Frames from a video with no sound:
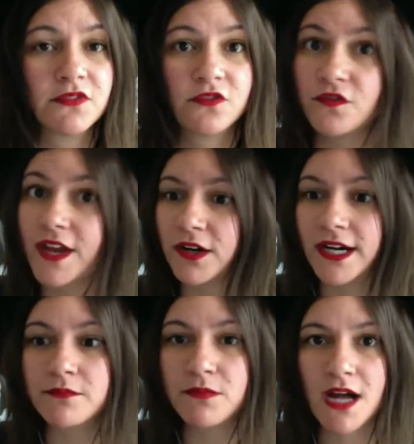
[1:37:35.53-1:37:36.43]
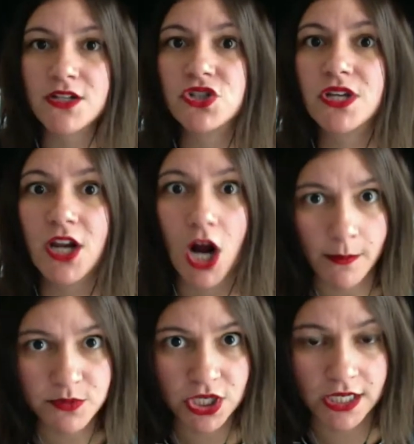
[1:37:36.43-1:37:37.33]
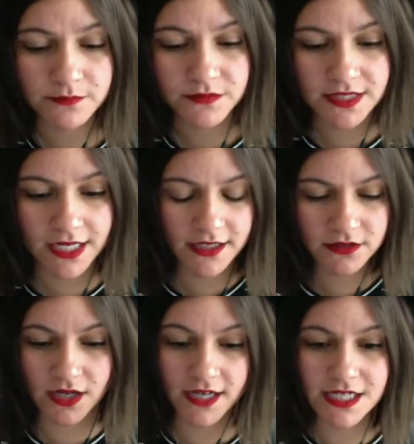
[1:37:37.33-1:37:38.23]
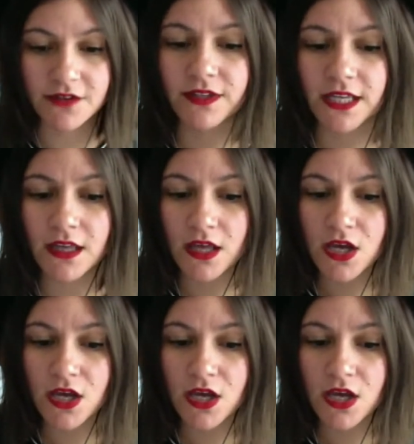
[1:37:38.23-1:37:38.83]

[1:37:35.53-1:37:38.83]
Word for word: very much an option that I, I definitely